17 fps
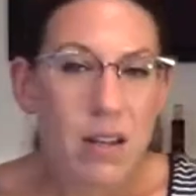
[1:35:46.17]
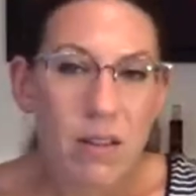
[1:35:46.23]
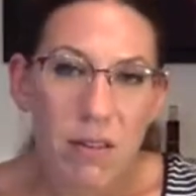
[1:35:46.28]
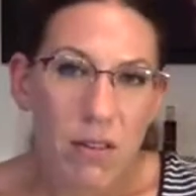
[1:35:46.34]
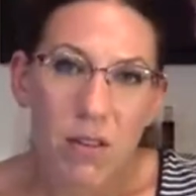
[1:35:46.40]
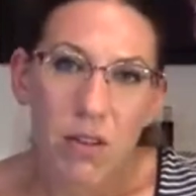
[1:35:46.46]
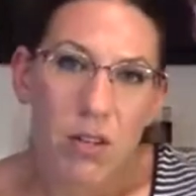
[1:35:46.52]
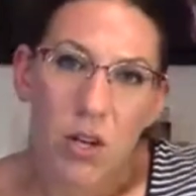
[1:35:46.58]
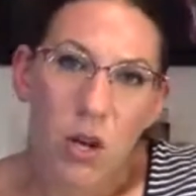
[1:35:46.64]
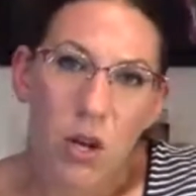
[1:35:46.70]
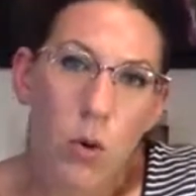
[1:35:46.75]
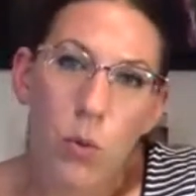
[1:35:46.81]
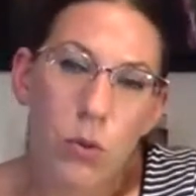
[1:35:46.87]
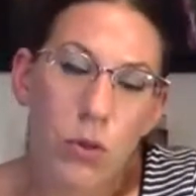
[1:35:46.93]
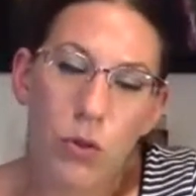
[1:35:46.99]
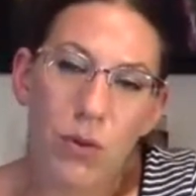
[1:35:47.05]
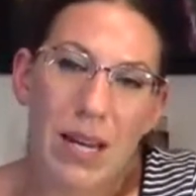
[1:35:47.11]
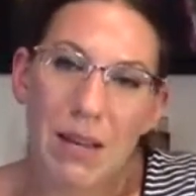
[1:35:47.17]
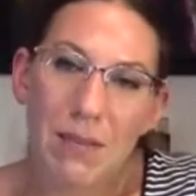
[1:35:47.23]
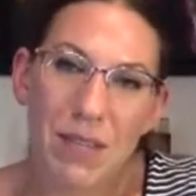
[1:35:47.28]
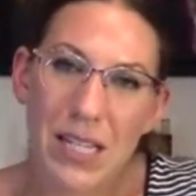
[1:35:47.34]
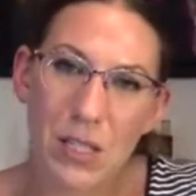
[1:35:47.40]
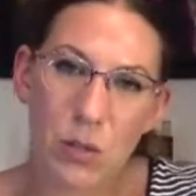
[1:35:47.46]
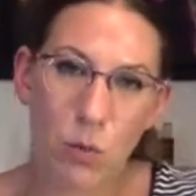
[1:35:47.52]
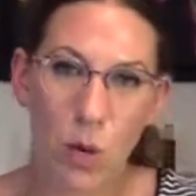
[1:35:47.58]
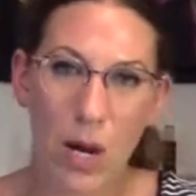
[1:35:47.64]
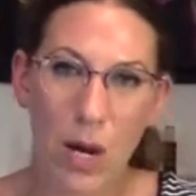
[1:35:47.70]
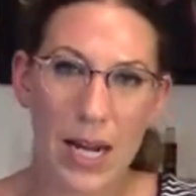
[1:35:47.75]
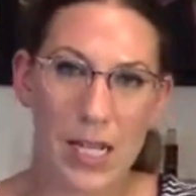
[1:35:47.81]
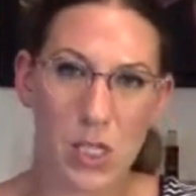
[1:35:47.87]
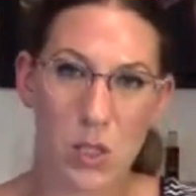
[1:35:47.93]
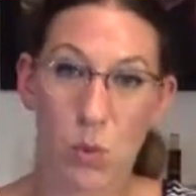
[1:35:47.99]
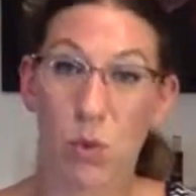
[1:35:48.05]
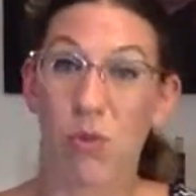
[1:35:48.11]
No 3 of
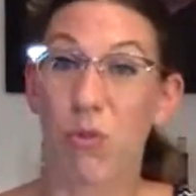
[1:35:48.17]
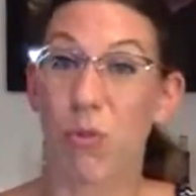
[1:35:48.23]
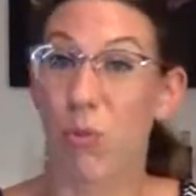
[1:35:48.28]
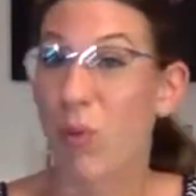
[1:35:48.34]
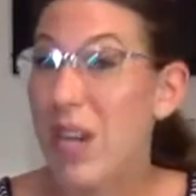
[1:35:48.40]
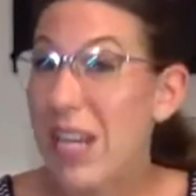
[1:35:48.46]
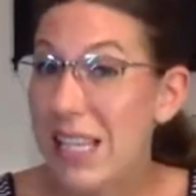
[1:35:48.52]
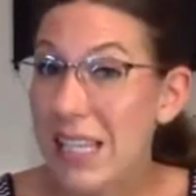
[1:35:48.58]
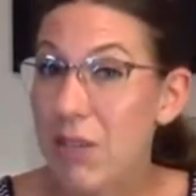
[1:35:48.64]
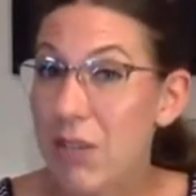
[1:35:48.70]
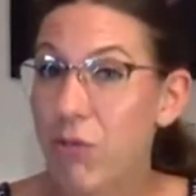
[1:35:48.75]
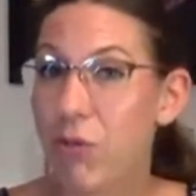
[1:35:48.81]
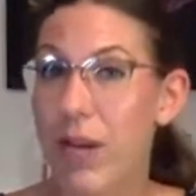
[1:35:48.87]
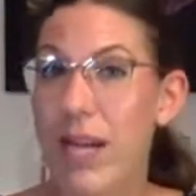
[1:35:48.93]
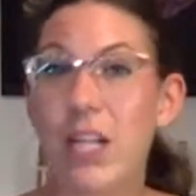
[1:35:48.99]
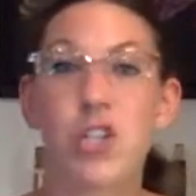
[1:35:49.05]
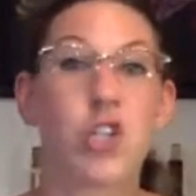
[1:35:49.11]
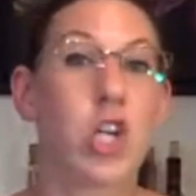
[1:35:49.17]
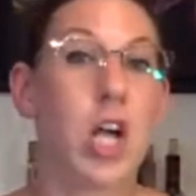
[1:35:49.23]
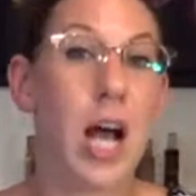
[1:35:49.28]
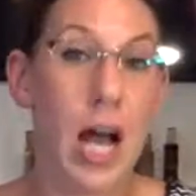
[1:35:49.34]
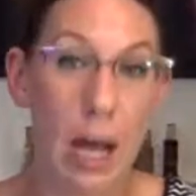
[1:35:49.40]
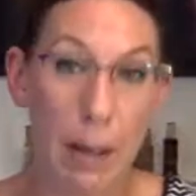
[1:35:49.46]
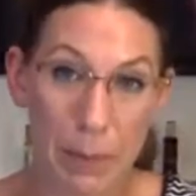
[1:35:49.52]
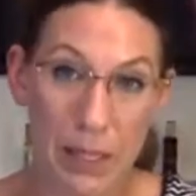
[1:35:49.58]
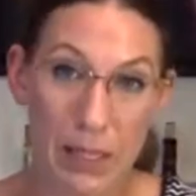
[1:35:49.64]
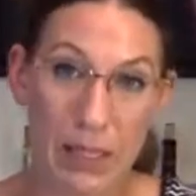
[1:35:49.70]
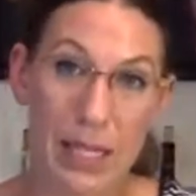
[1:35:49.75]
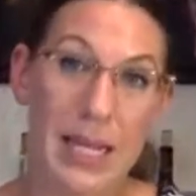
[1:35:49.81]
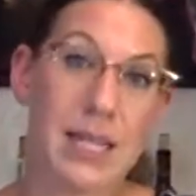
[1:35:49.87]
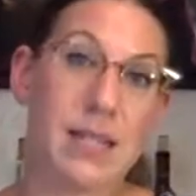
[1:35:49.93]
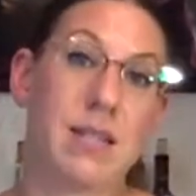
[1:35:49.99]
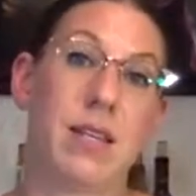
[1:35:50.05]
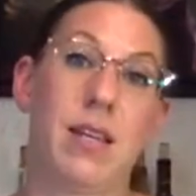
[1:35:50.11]
these wines were really rich,
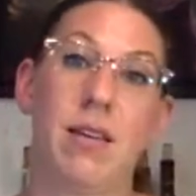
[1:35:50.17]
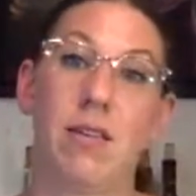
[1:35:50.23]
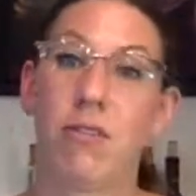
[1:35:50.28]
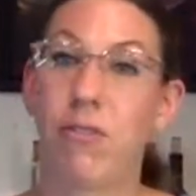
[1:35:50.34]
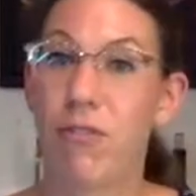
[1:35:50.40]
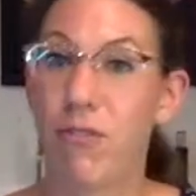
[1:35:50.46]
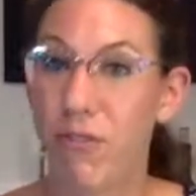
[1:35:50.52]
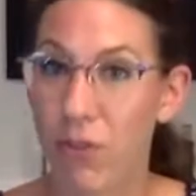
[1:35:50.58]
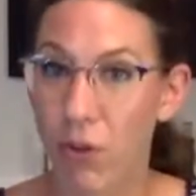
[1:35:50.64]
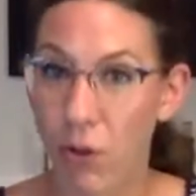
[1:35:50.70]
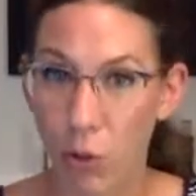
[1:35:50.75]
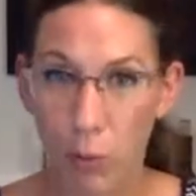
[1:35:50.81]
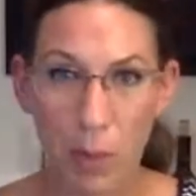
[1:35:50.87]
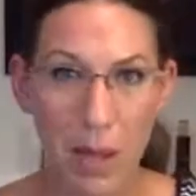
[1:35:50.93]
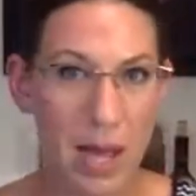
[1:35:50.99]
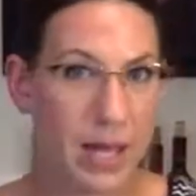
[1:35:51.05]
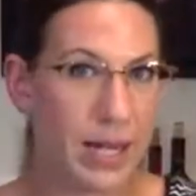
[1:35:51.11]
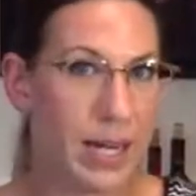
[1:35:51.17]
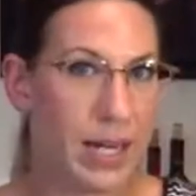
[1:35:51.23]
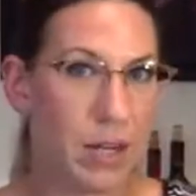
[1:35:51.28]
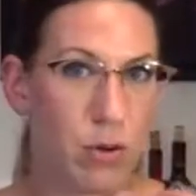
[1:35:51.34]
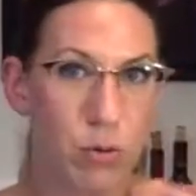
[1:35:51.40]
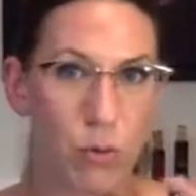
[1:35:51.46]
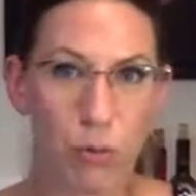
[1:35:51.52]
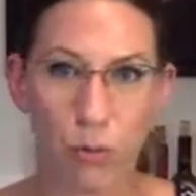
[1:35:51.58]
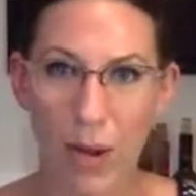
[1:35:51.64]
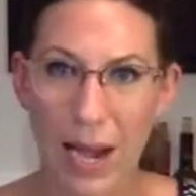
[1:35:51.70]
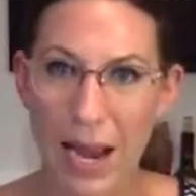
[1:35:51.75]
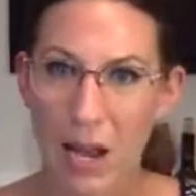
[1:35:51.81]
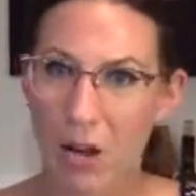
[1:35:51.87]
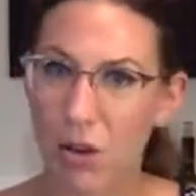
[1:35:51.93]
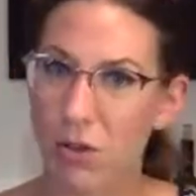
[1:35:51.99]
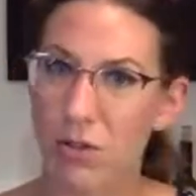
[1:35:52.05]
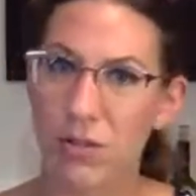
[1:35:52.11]
opulent, full-bodied,
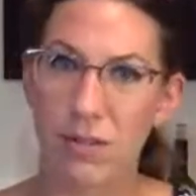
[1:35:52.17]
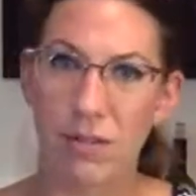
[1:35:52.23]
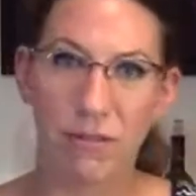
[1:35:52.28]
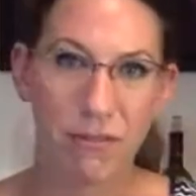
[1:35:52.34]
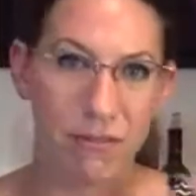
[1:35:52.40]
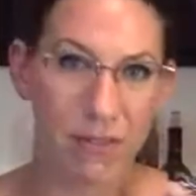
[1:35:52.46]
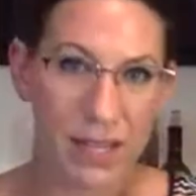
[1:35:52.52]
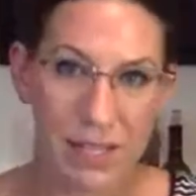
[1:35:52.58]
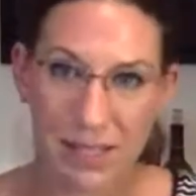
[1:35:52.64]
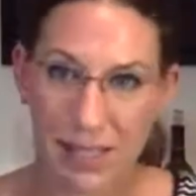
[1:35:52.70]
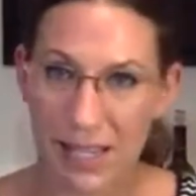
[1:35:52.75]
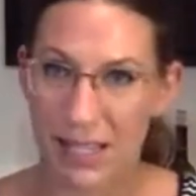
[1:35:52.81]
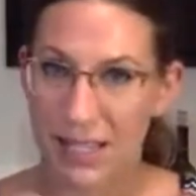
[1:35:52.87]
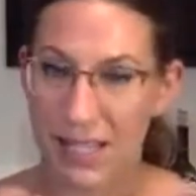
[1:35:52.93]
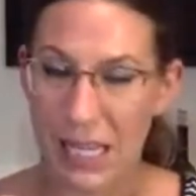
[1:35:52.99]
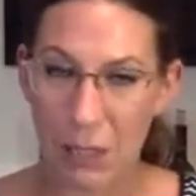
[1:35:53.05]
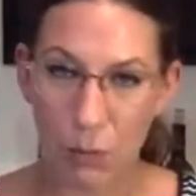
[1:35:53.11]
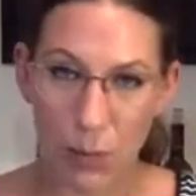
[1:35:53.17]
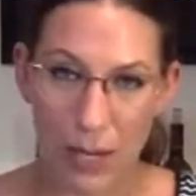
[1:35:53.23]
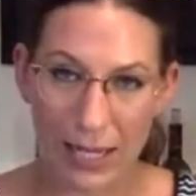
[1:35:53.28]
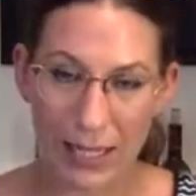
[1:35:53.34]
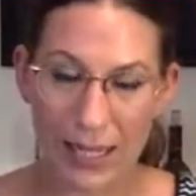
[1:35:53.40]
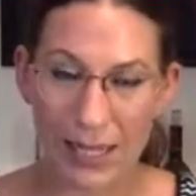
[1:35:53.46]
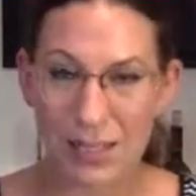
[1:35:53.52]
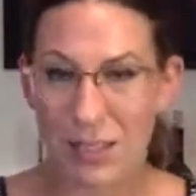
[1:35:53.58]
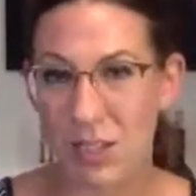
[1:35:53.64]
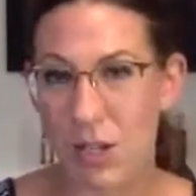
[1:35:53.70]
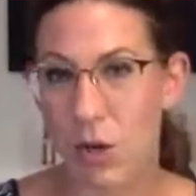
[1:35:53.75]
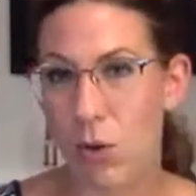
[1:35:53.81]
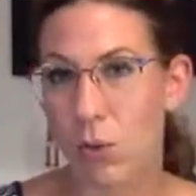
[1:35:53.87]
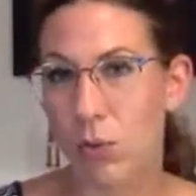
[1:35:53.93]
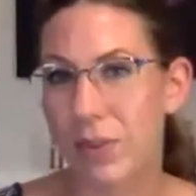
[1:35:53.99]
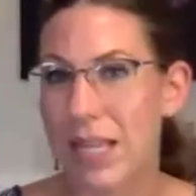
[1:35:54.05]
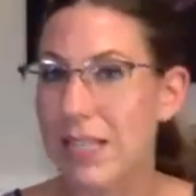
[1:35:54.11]
round, viscous, and weighty.
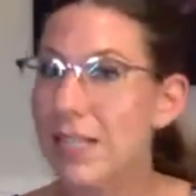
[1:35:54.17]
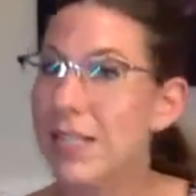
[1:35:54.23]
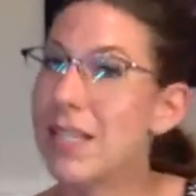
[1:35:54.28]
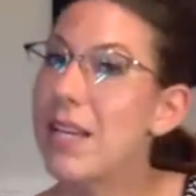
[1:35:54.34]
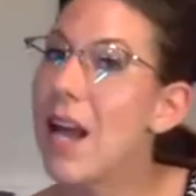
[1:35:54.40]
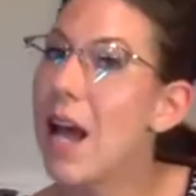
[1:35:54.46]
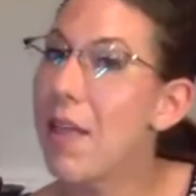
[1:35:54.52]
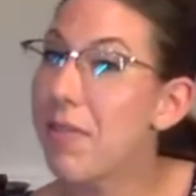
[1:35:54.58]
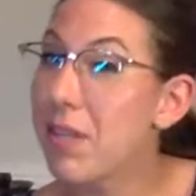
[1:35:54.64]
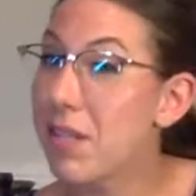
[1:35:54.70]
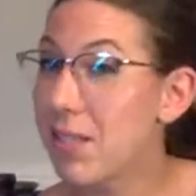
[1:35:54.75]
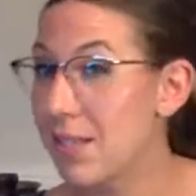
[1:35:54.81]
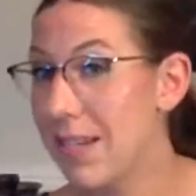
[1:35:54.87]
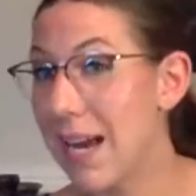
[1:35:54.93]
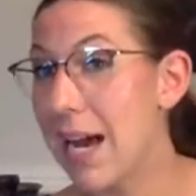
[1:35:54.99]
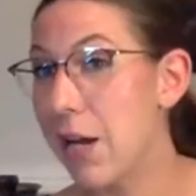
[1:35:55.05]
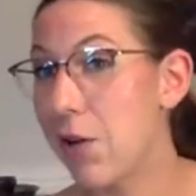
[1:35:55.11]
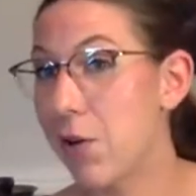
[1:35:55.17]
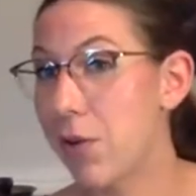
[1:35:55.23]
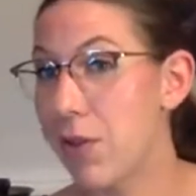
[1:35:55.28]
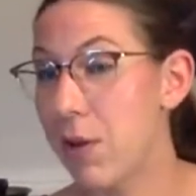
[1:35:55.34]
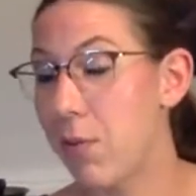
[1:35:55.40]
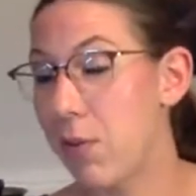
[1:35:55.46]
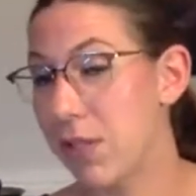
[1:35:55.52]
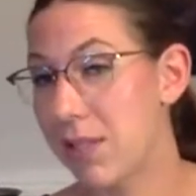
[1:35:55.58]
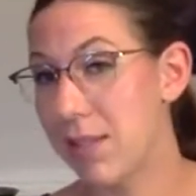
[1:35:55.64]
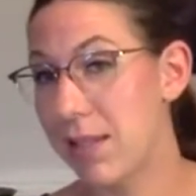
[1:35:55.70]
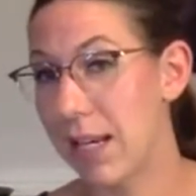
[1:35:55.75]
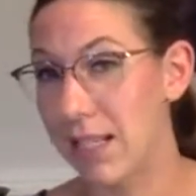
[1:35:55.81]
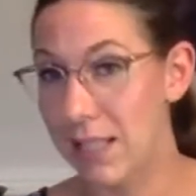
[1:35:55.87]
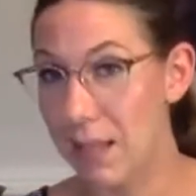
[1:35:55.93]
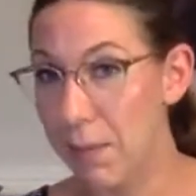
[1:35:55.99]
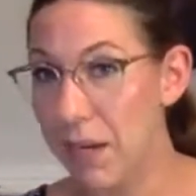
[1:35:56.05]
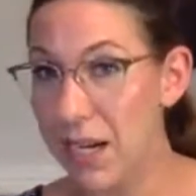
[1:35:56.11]
So that's not the style that was
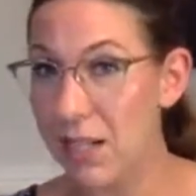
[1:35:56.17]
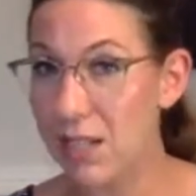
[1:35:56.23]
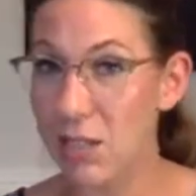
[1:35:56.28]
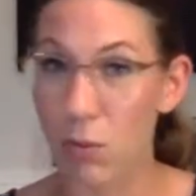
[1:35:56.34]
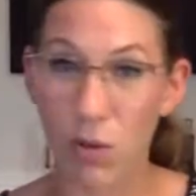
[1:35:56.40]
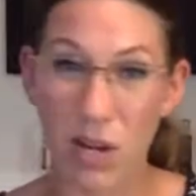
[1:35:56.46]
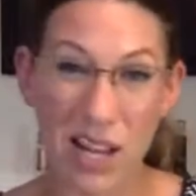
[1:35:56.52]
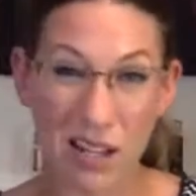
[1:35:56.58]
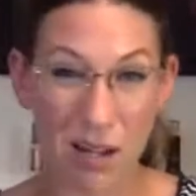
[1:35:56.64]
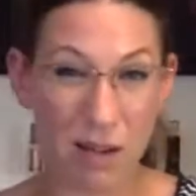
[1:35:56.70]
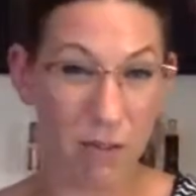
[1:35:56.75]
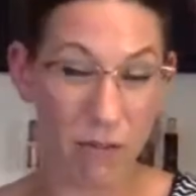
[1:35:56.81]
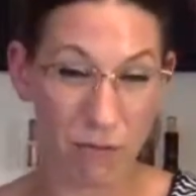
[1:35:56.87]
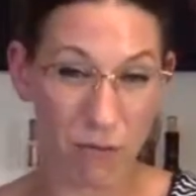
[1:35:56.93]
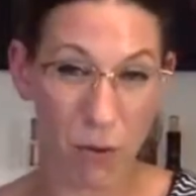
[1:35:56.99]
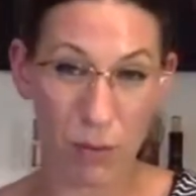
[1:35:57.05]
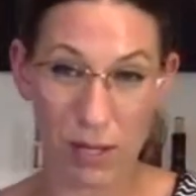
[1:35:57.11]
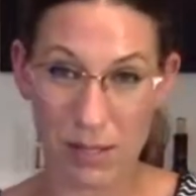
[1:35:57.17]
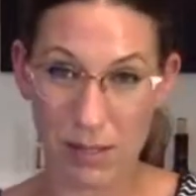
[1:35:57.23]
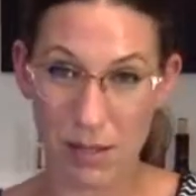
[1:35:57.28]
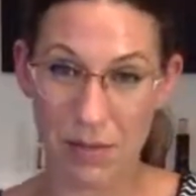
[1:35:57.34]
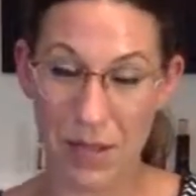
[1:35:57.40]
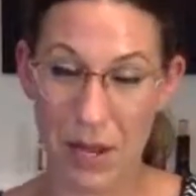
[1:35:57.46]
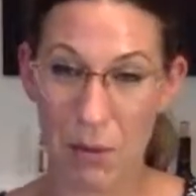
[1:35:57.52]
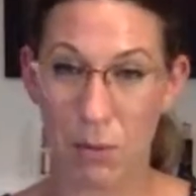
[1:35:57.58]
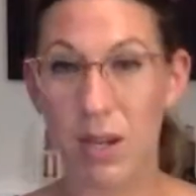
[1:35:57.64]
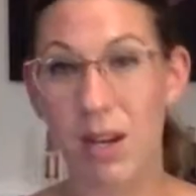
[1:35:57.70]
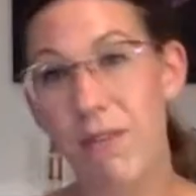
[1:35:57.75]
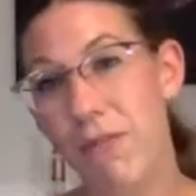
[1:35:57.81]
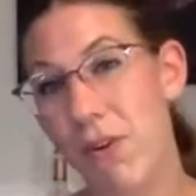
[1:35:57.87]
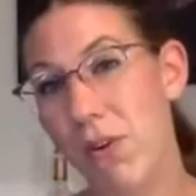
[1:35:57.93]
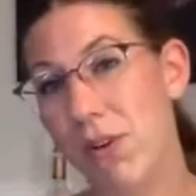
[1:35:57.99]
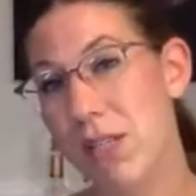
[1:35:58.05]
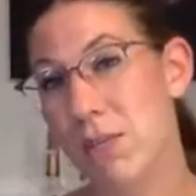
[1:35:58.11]
exhibited, so we're not going to focus on that. We're going to
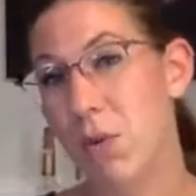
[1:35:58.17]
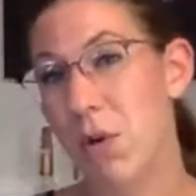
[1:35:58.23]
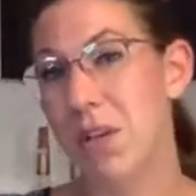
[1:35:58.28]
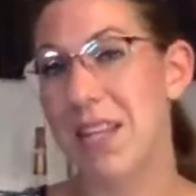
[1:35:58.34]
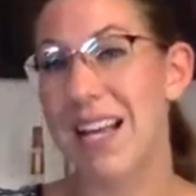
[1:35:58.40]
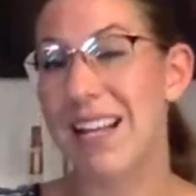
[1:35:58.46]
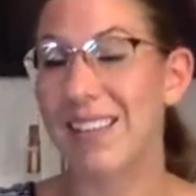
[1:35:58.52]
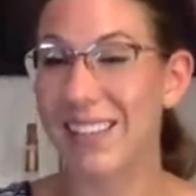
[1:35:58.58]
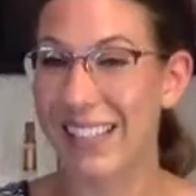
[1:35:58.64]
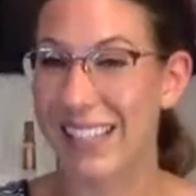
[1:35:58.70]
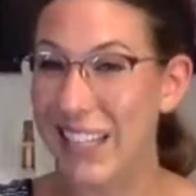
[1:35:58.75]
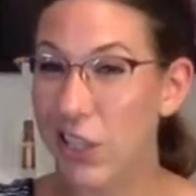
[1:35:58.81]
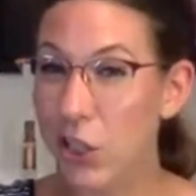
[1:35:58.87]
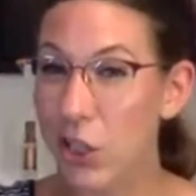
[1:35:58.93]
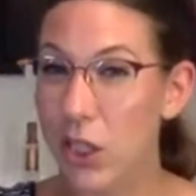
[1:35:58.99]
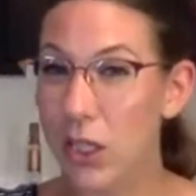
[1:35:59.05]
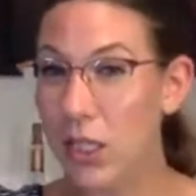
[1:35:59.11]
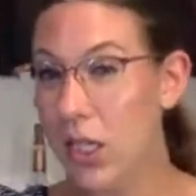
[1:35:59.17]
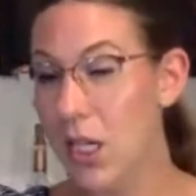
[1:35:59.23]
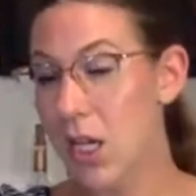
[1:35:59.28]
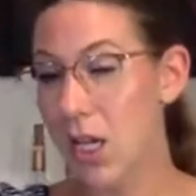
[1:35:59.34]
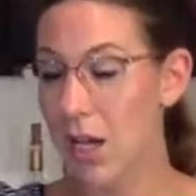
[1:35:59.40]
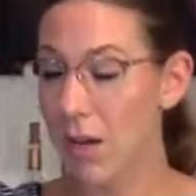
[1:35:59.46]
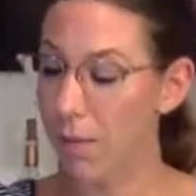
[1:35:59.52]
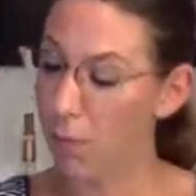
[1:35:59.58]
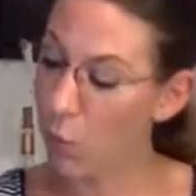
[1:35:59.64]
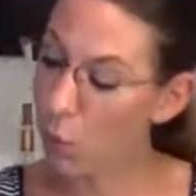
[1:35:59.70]
focus more on that leaner, more